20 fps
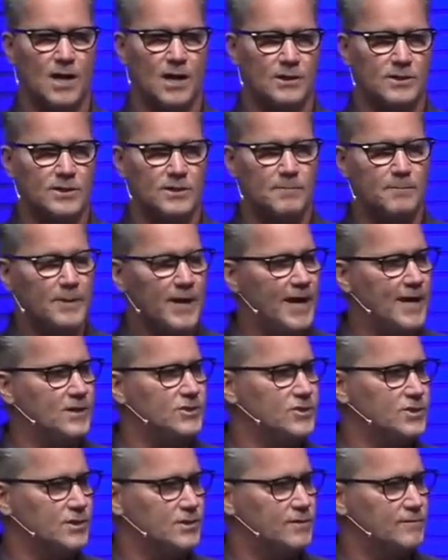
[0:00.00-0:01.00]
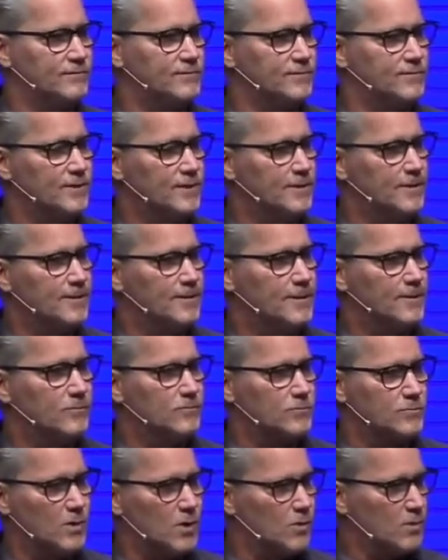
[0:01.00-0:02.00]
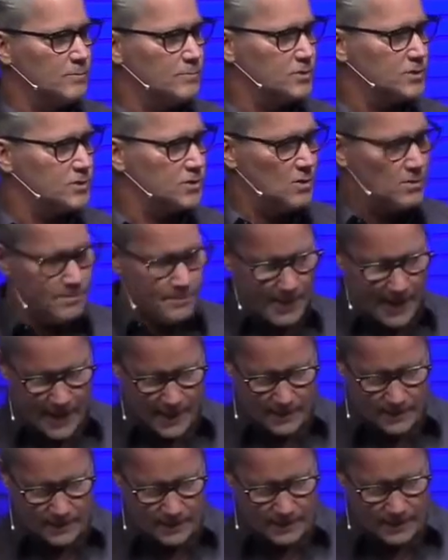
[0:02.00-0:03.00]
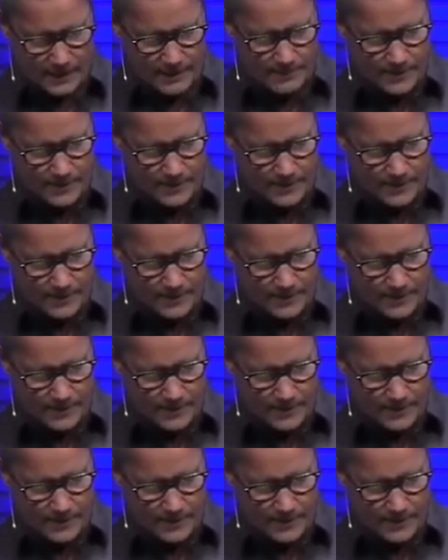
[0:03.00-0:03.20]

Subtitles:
occupation of Rome so badly.